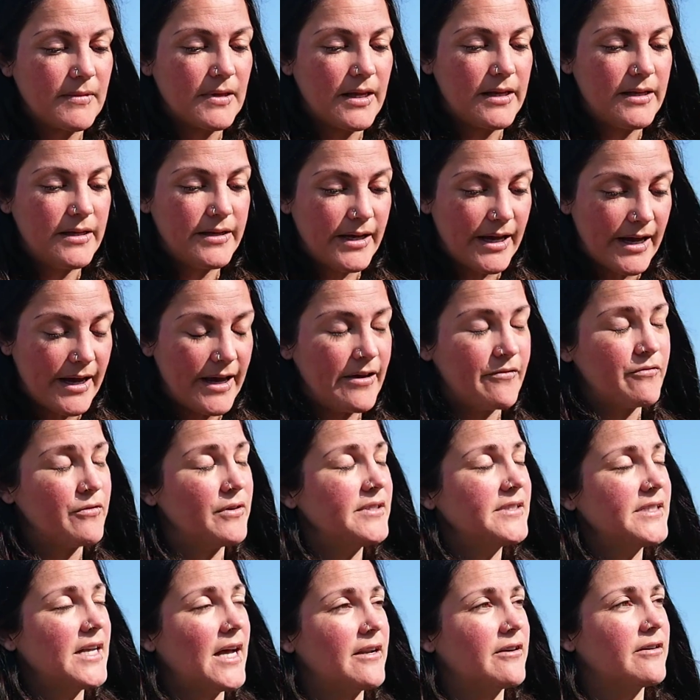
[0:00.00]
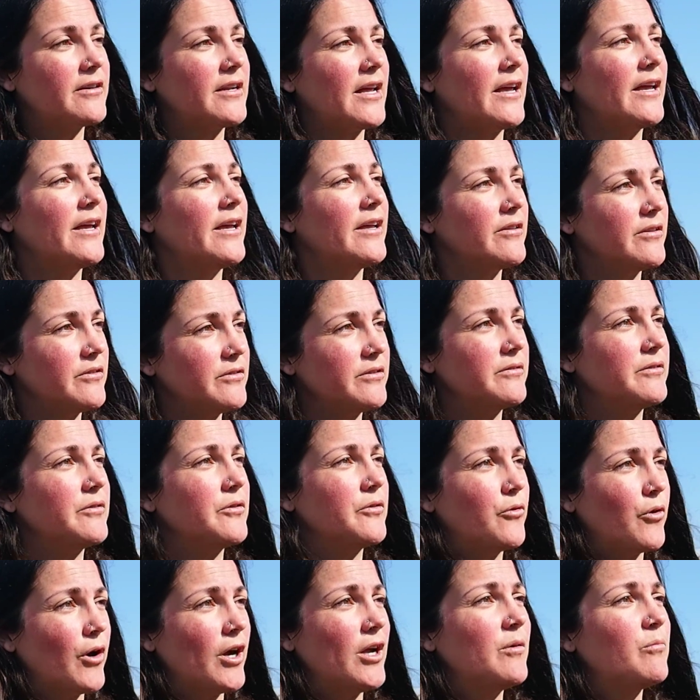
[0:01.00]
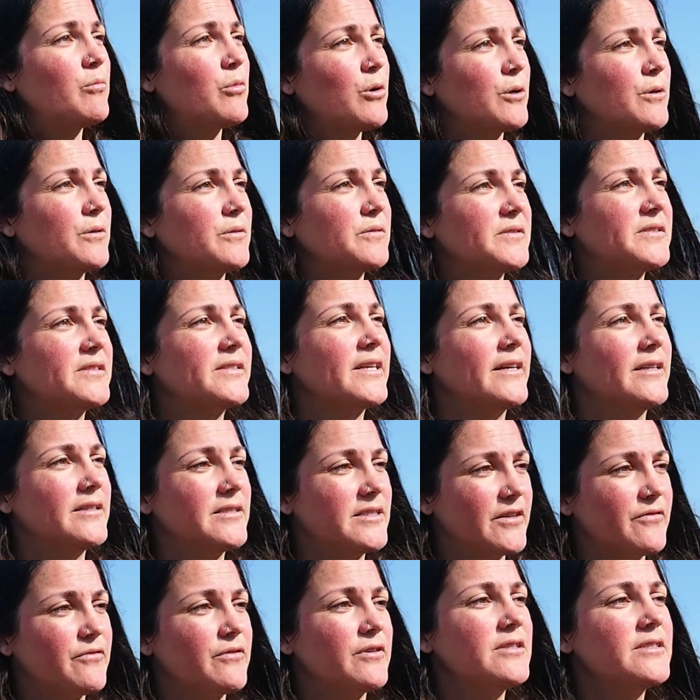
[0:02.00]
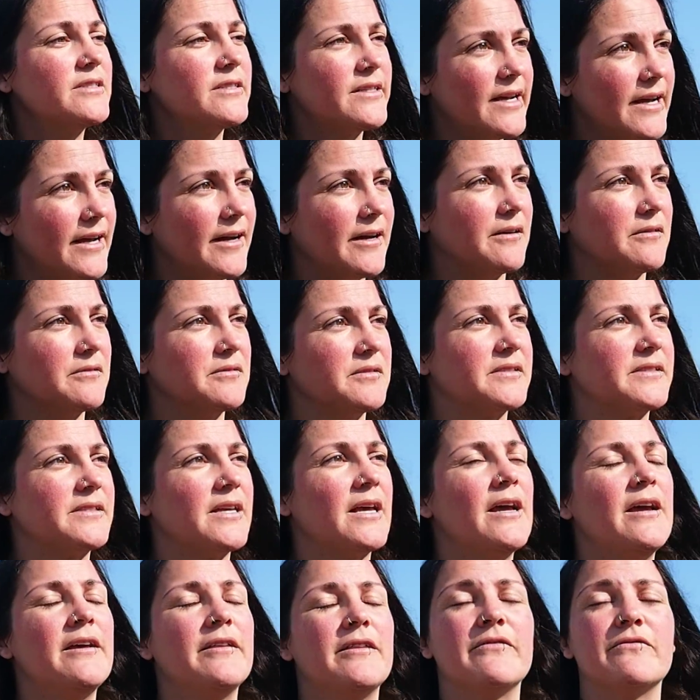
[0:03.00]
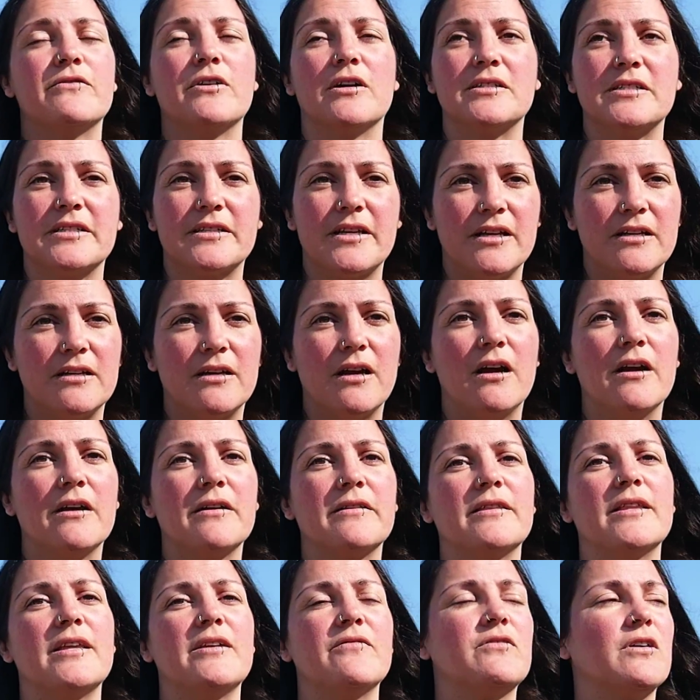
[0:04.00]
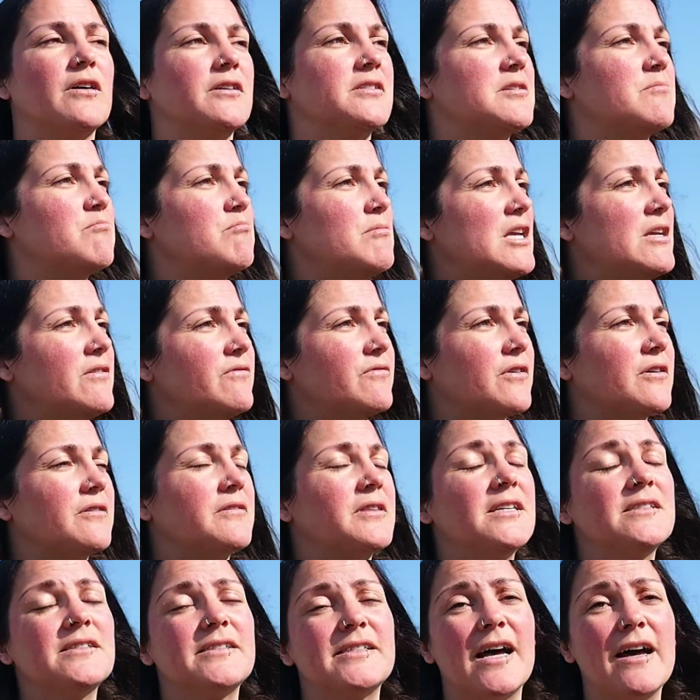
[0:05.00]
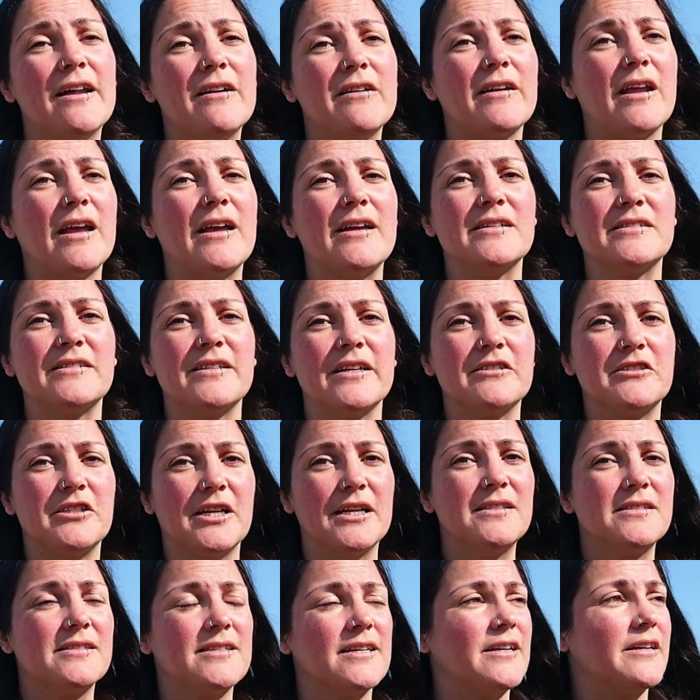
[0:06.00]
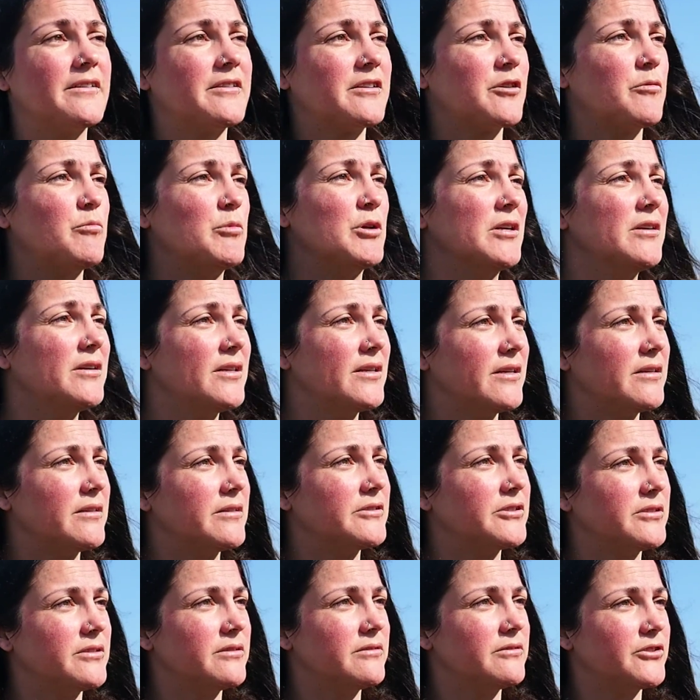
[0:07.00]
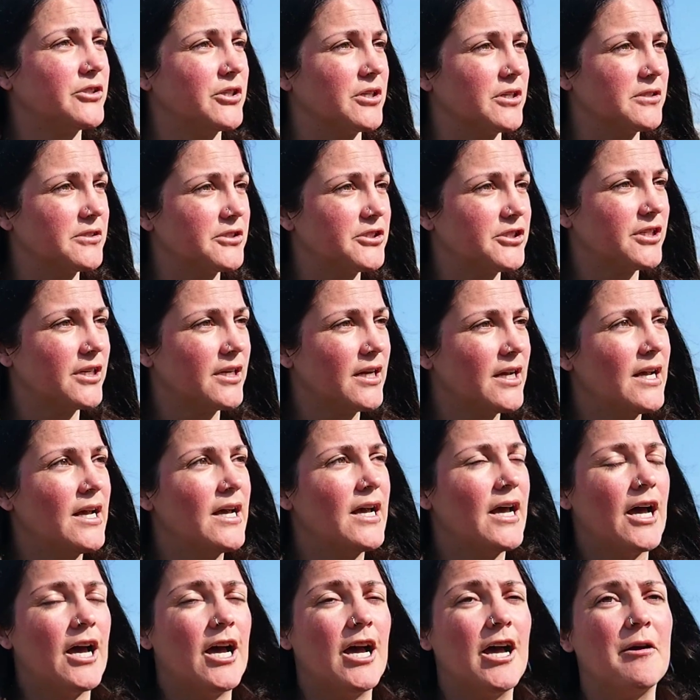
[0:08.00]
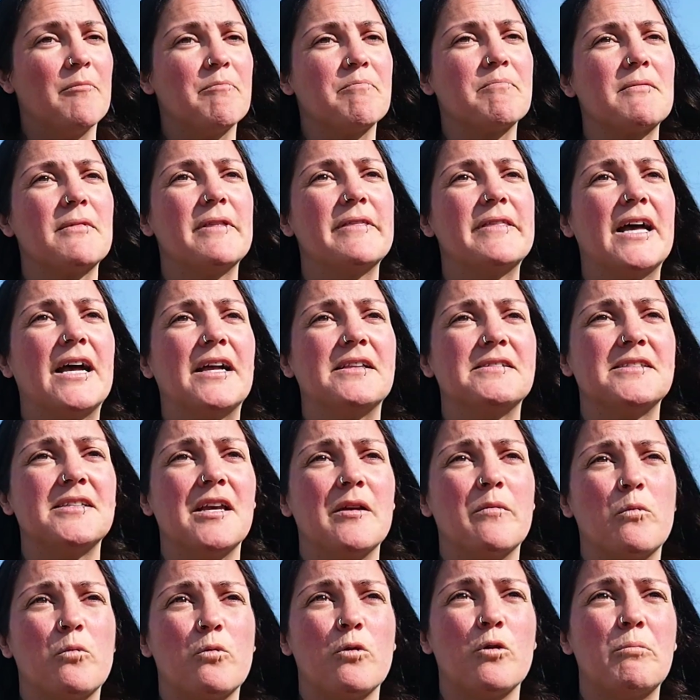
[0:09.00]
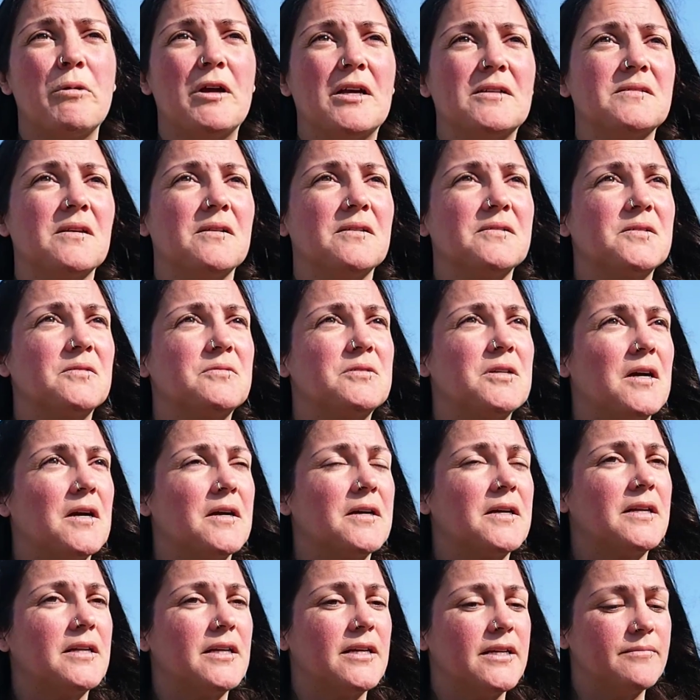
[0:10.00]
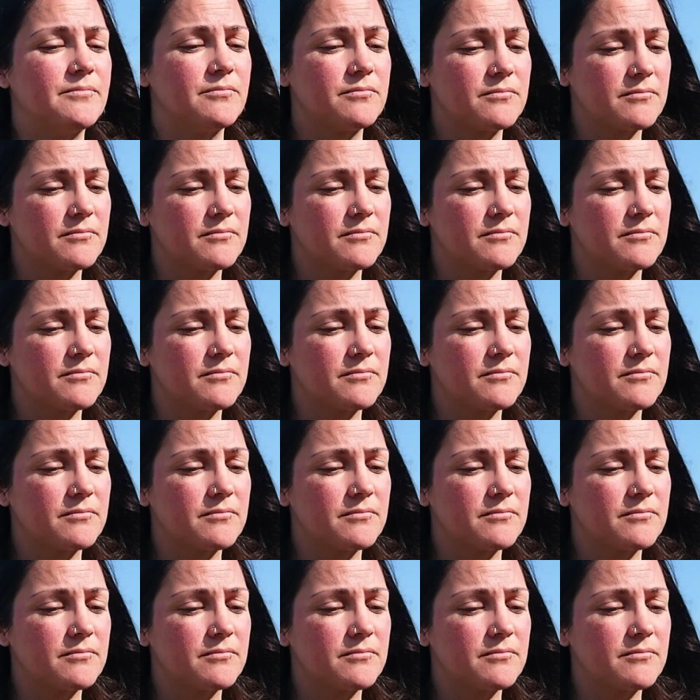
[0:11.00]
every Saturday in Grey Bruce, in different towns. They've gone to Kincardine, they've gone to Meaford. This Saturday it's at Chesley at the community church. That same group has also targeted